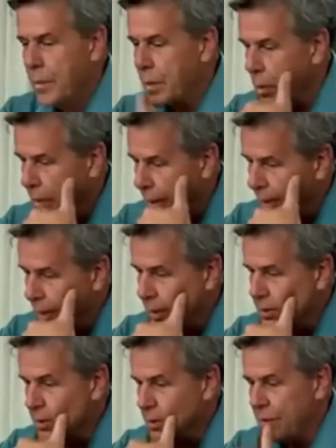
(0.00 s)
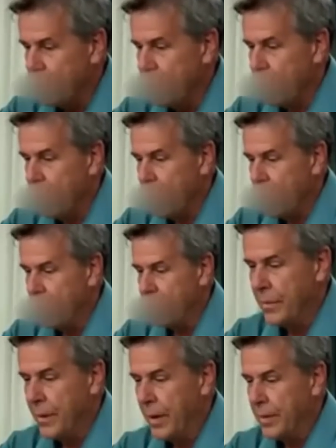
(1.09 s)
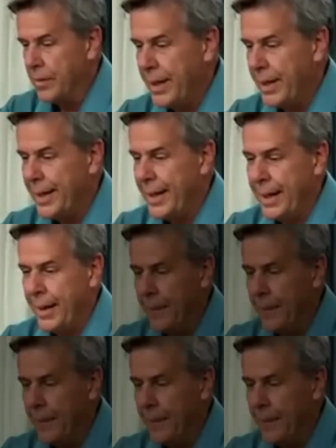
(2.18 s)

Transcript: You better answer your phone right now.